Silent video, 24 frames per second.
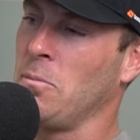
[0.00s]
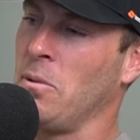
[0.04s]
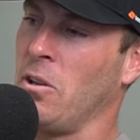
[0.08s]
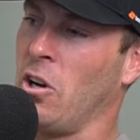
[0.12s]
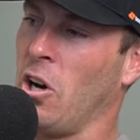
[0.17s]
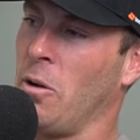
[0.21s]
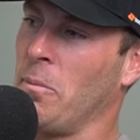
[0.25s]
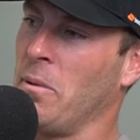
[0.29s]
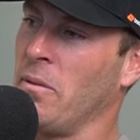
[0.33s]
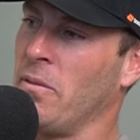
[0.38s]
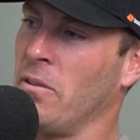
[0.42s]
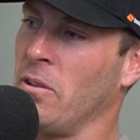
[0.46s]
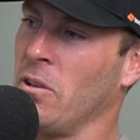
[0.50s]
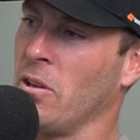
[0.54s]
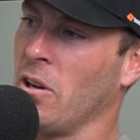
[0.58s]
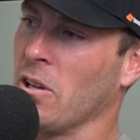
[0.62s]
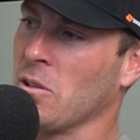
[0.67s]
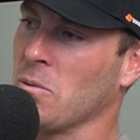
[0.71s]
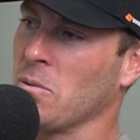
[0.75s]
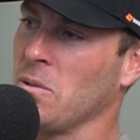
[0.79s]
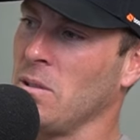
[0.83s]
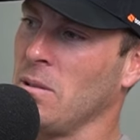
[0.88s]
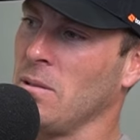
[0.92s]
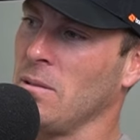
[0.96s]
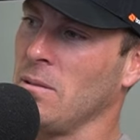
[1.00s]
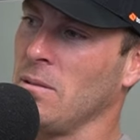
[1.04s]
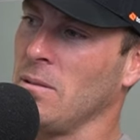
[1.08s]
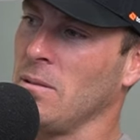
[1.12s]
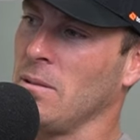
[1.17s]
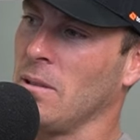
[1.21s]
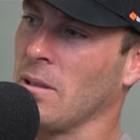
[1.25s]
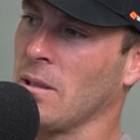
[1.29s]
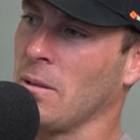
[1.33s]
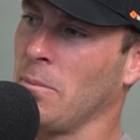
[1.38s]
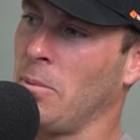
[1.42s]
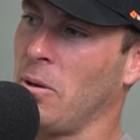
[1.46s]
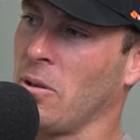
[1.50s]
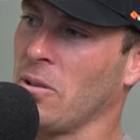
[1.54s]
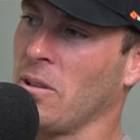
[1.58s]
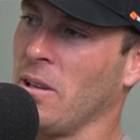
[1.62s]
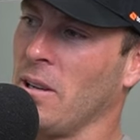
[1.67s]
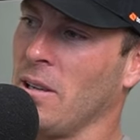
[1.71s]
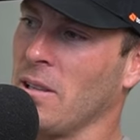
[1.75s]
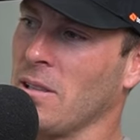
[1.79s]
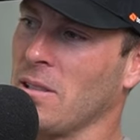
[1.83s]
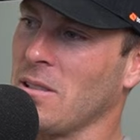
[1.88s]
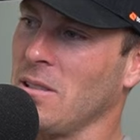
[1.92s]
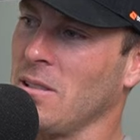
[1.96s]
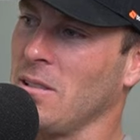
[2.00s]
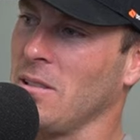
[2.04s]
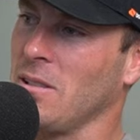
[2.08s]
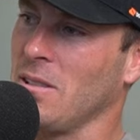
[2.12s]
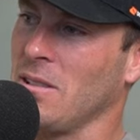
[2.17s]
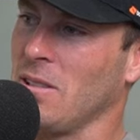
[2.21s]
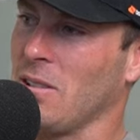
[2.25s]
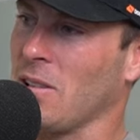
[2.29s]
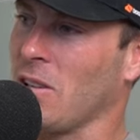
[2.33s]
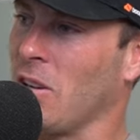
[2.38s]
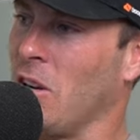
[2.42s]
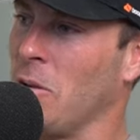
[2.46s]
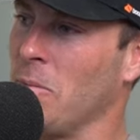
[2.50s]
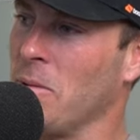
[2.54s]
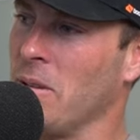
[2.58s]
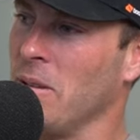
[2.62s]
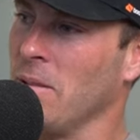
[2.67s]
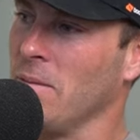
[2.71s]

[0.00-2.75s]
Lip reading: would be a hobby for you guys, wouldn't it? Like a podcast? It's like a hobby?